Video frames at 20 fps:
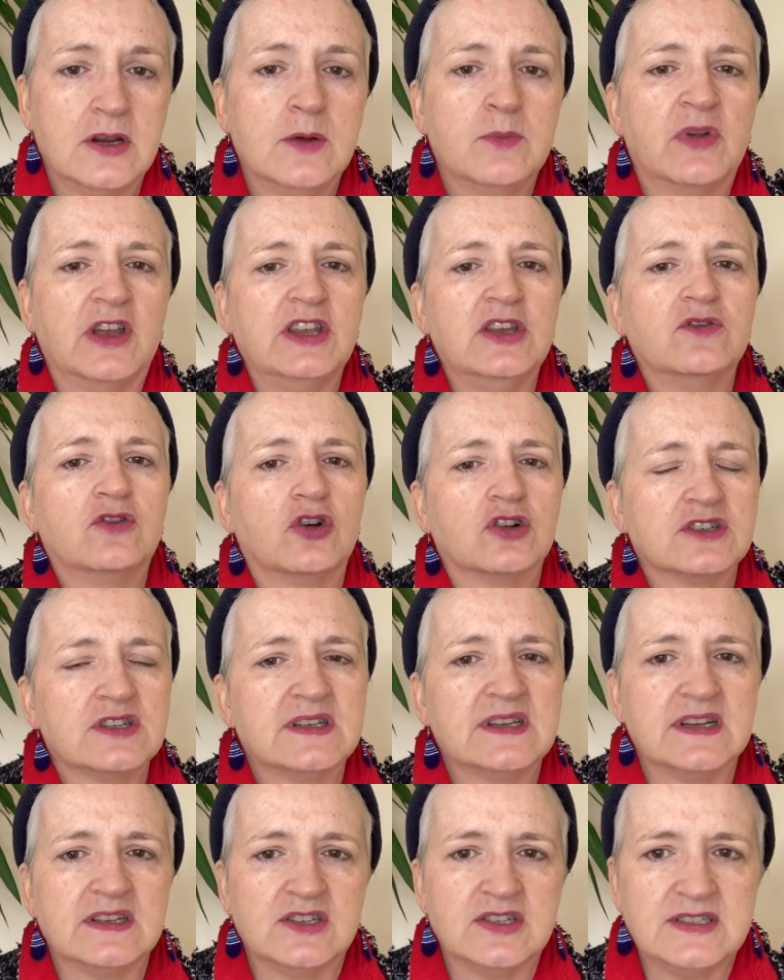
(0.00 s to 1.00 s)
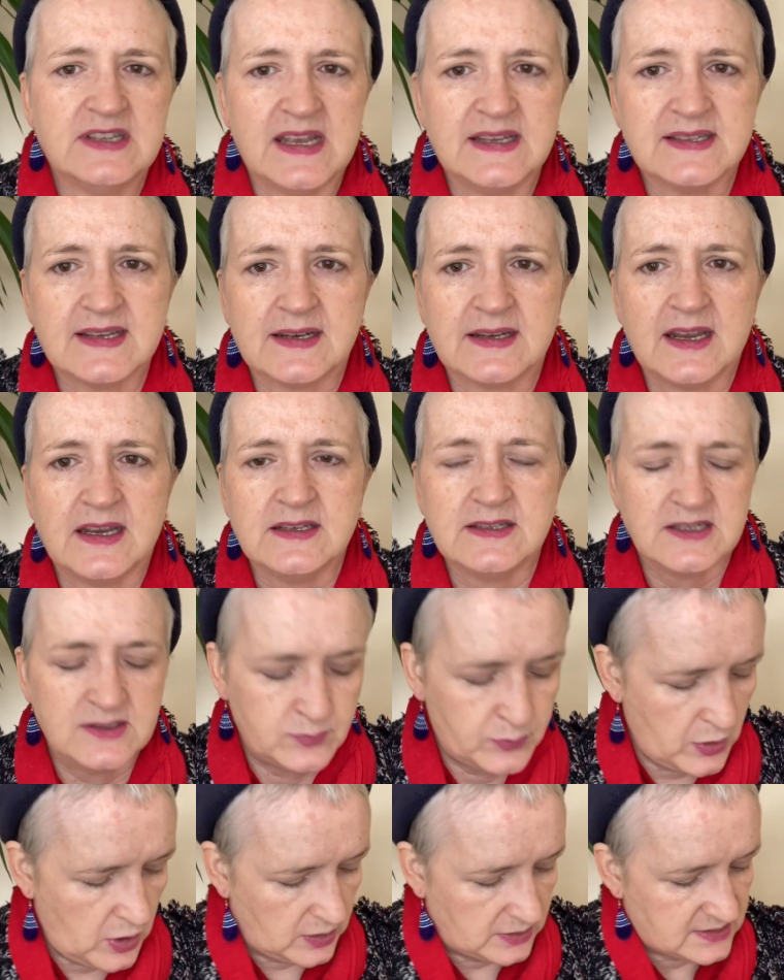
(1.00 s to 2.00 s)
but you got it into designated
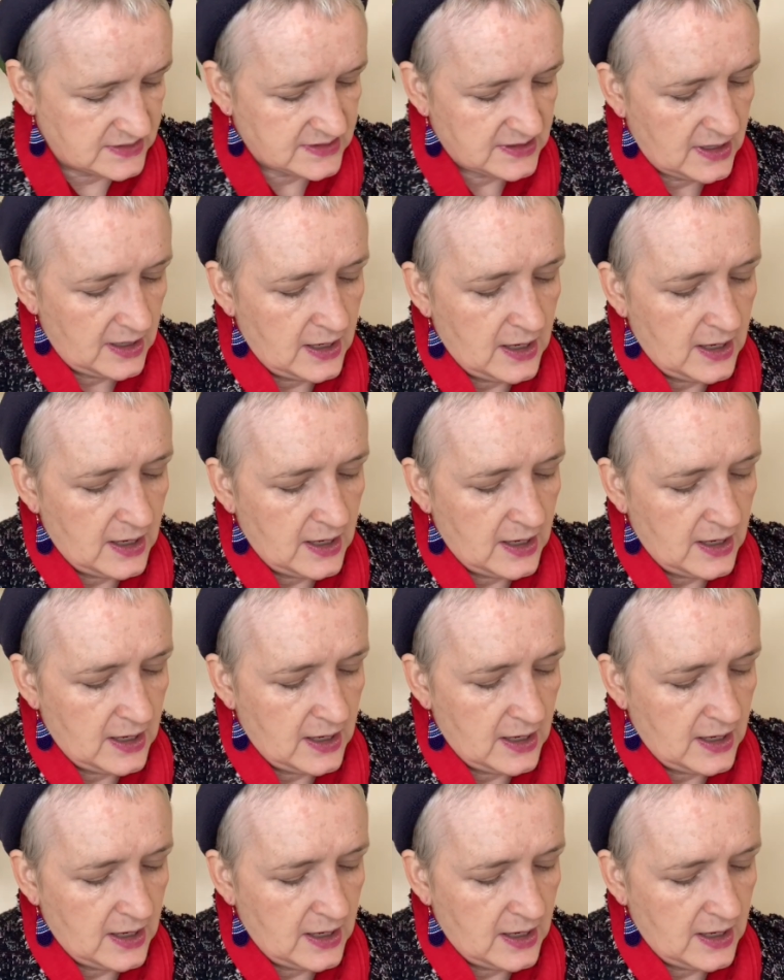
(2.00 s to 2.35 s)
pots.